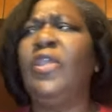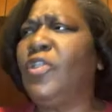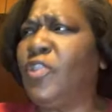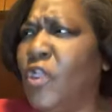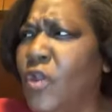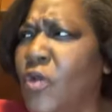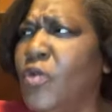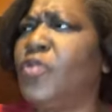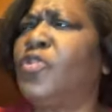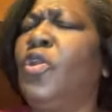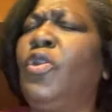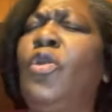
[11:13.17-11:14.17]

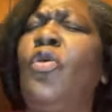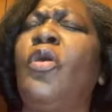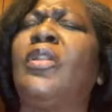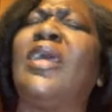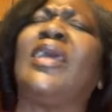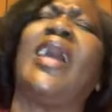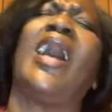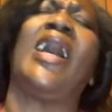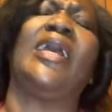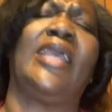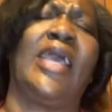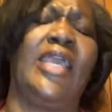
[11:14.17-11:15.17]
Use the lure that
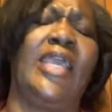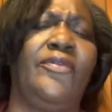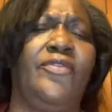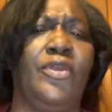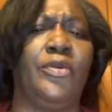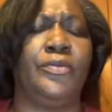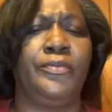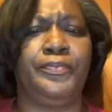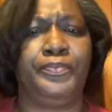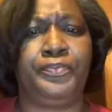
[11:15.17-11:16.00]
God gave you.